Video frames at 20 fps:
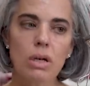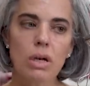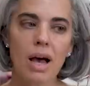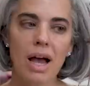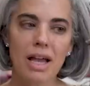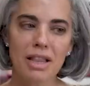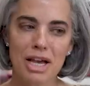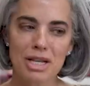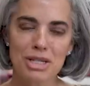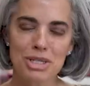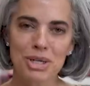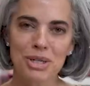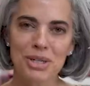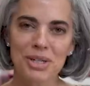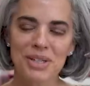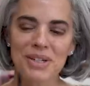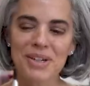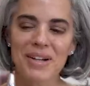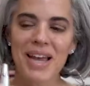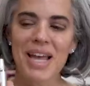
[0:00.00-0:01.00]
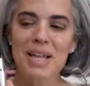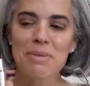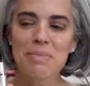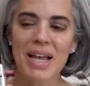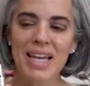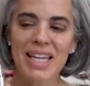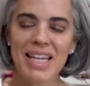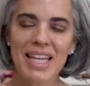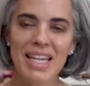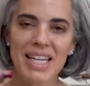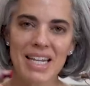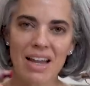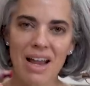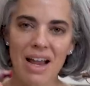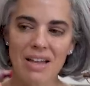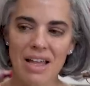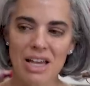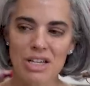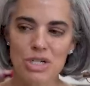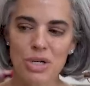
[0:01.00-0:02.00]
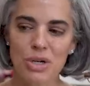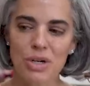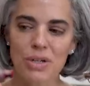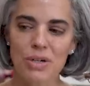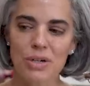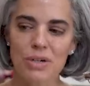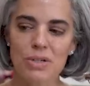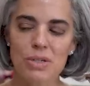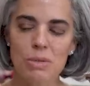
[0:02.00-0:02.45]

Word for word: eyelash curler, and my heated eyelash curler.